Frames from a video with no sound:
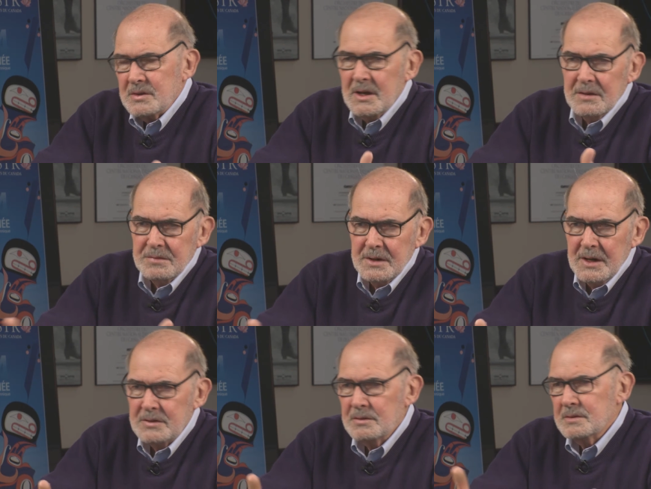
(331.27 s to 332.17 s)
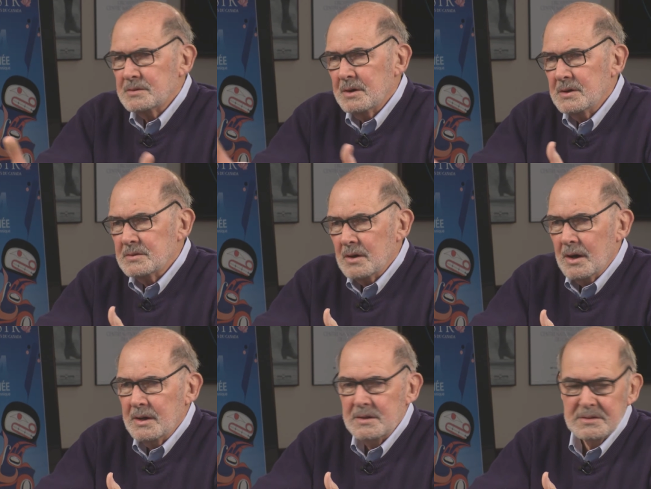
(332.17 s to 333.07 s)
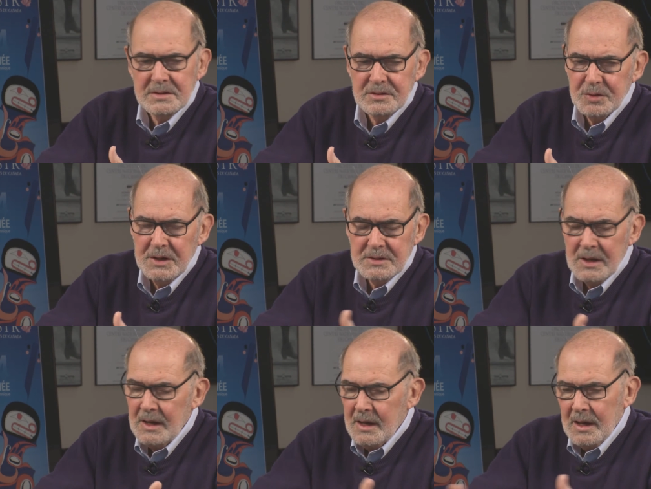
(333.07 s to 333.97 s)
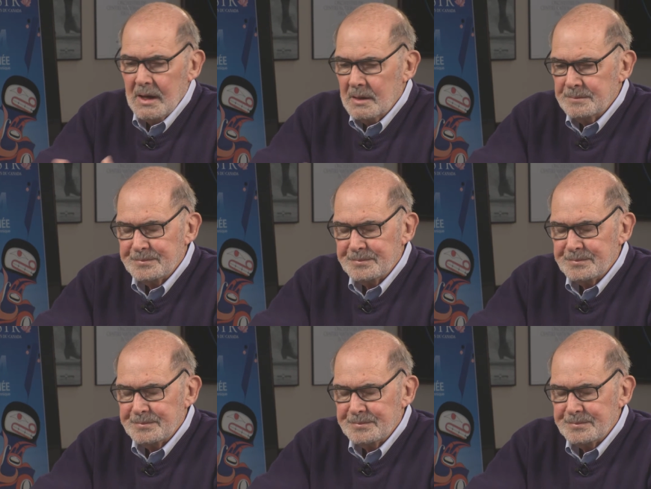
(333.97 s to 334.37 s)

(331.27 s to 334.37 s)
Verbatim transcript: They have financial constraints and audience constraints. Uh,